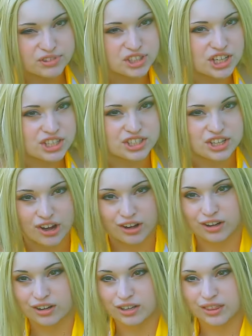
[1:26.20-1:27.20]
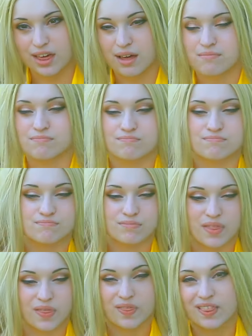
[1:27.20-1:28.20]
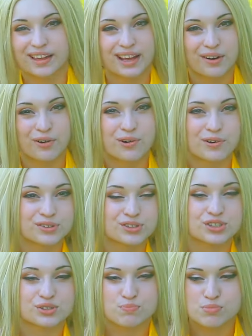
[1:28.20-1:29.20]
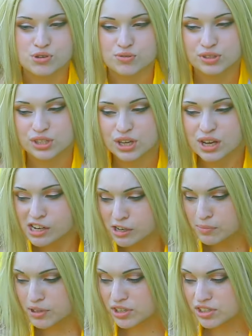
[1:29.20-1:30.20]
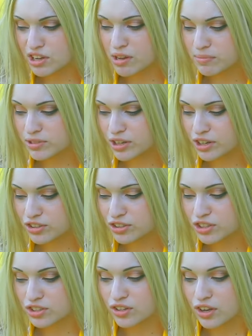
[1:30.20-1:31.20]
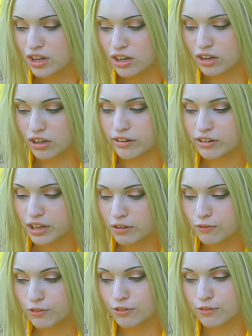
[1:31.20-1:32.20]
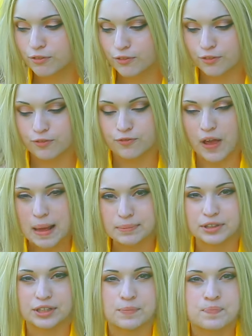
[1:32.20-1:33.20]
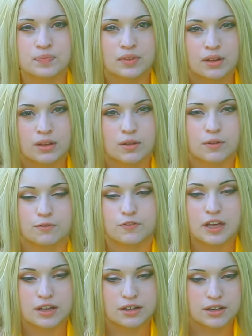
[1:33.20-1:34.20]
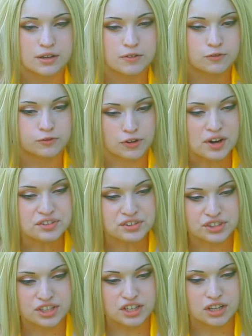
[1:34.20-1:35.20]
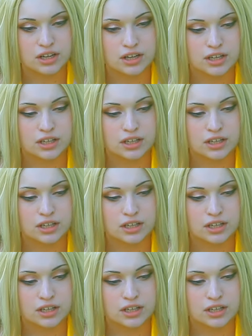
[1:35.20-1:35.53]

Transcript: doesn't talk that, like, at all. She's mute. But it seems like she's longing for her family via Frenchie